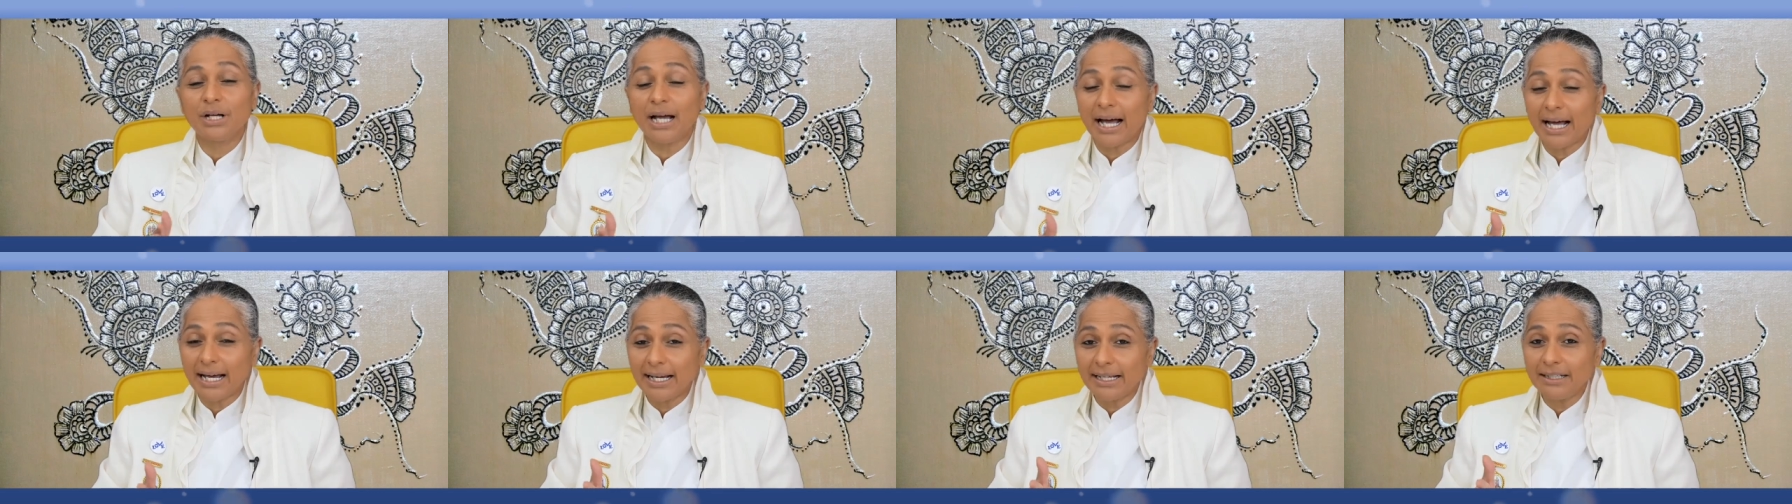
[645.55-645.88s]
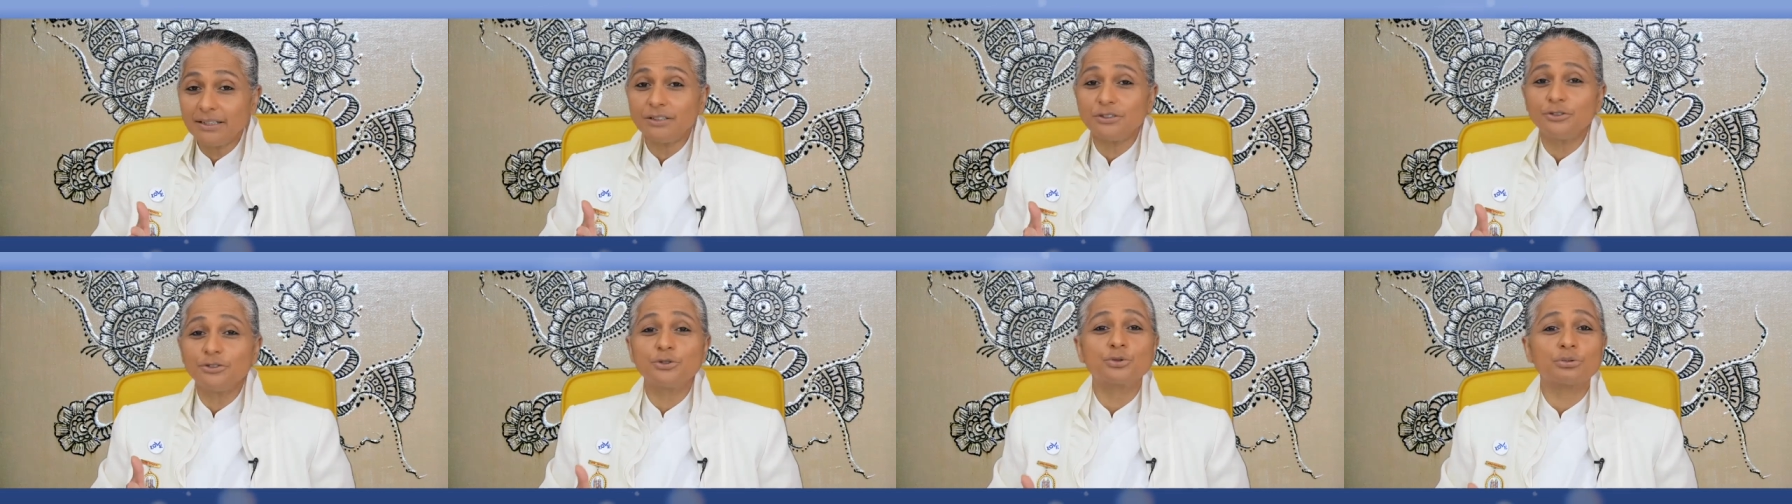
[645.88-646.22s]

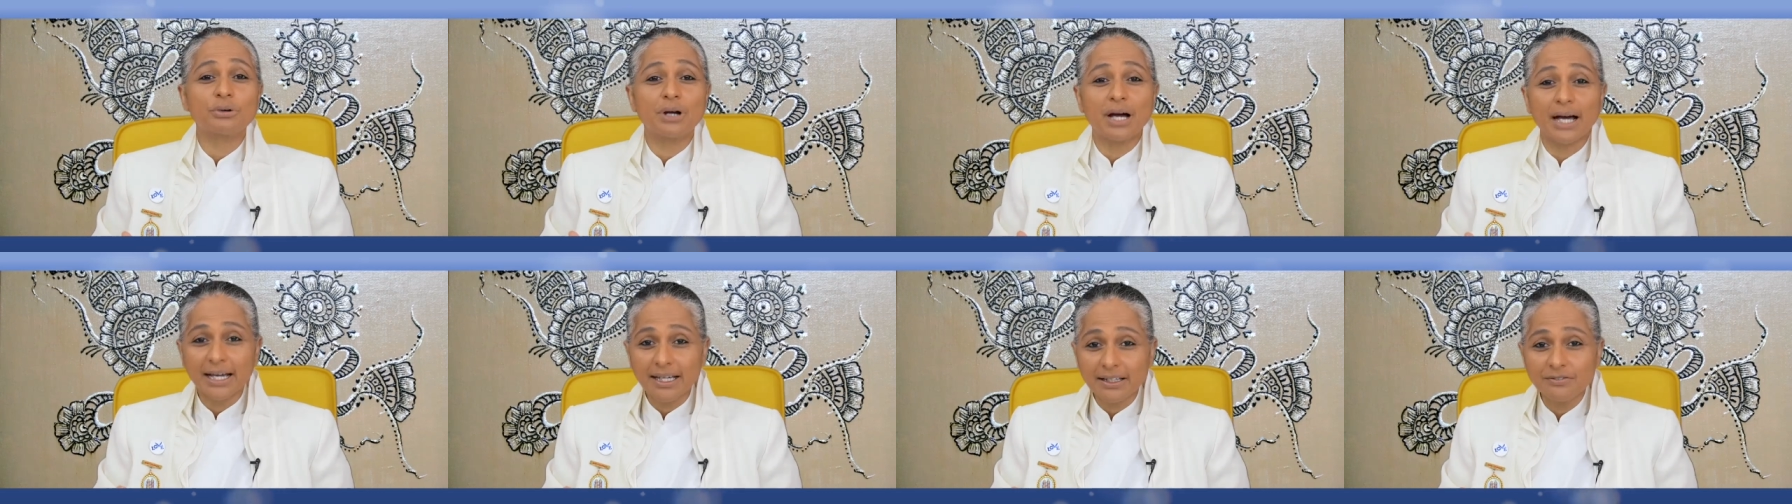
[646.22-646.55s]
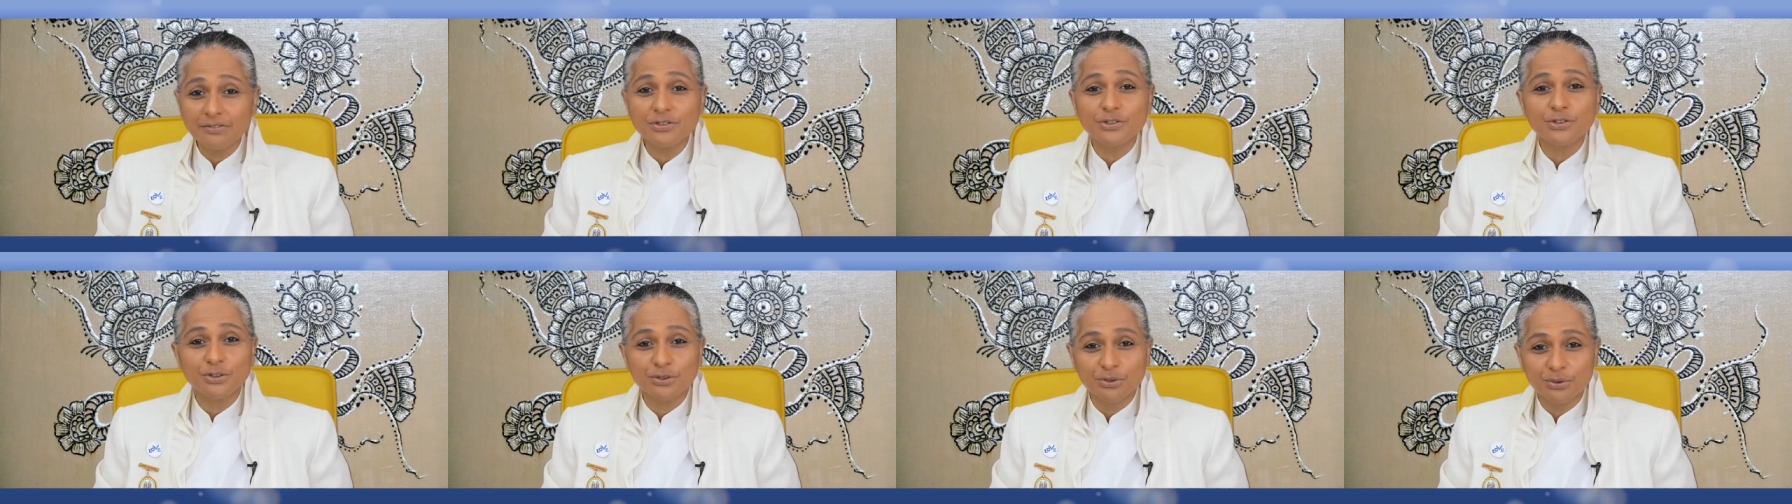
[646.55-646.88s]
kind of
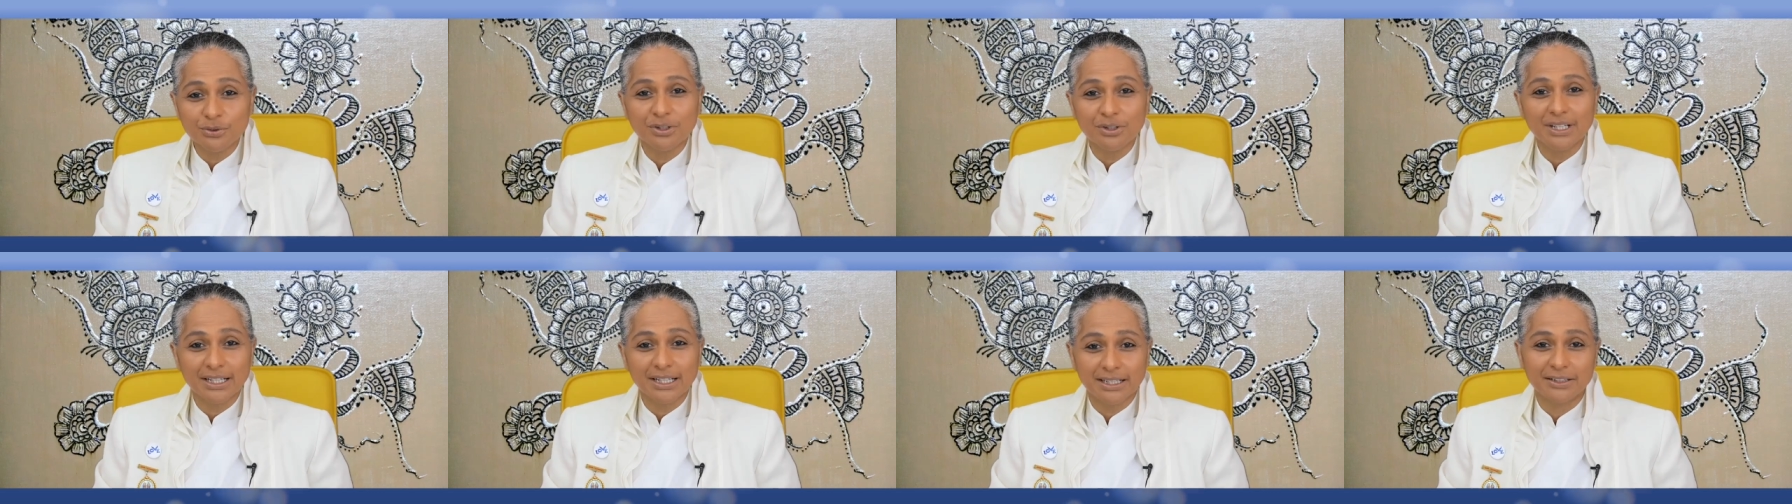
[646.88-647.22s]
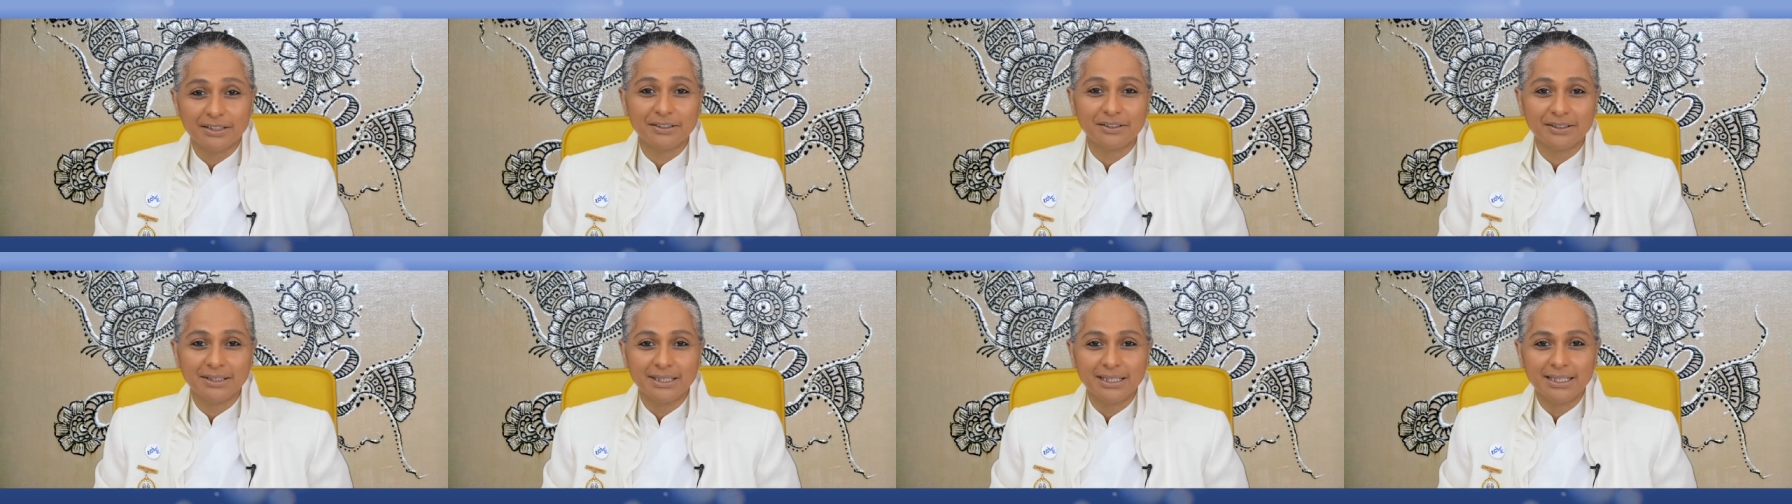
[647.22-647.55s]
drives you
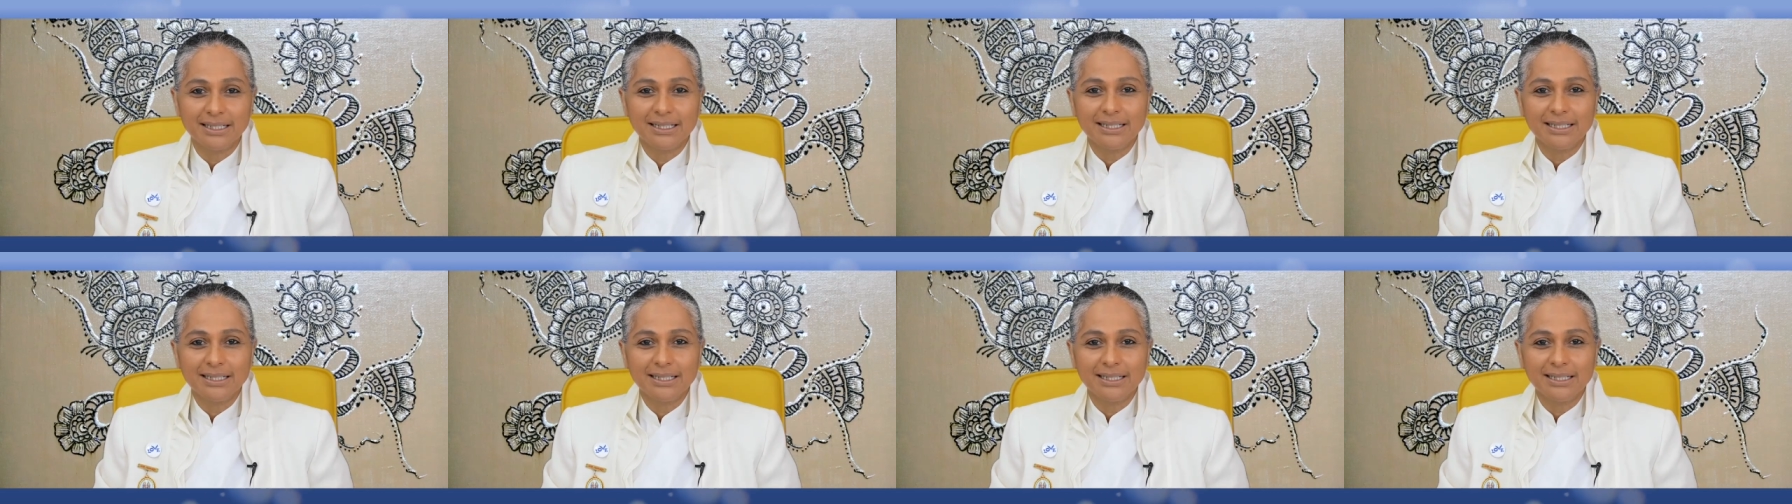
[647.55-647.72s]
there